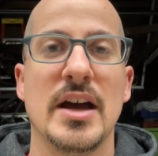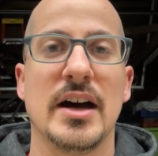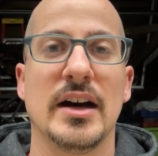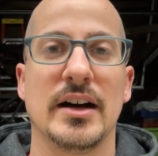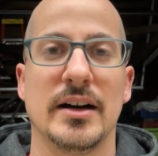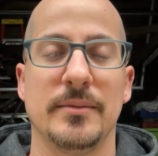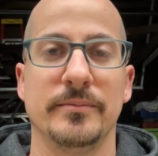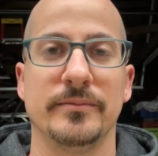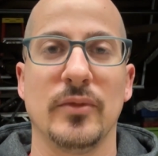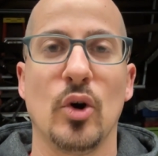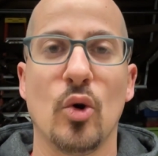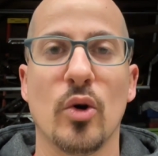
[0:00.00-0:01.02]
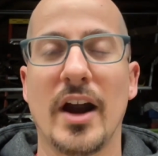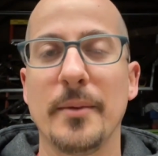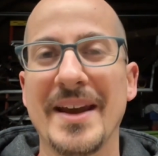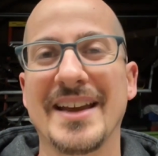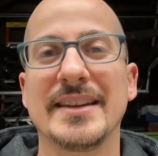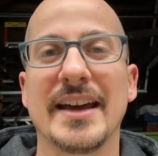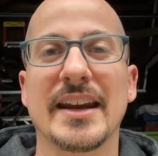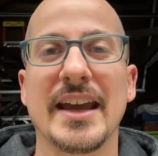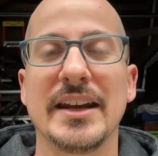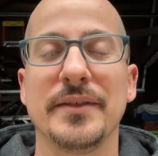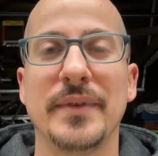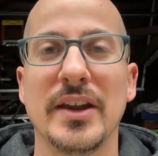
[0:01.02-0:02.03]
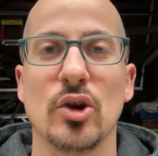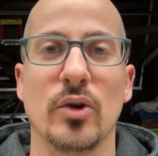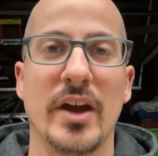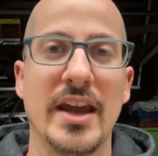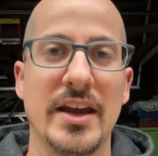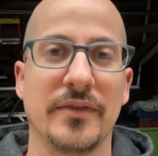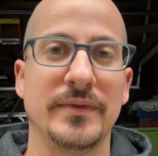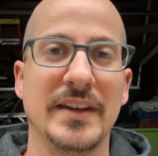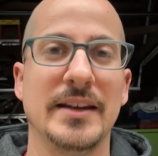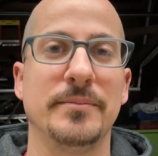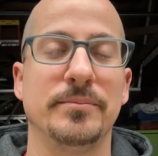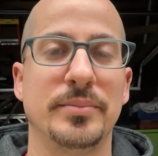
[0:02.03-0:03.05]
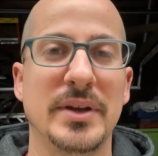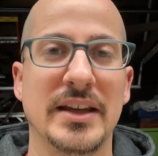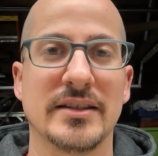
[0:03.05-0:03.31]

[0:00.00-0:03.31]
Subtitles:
Or I'll make a dedicated video if need be.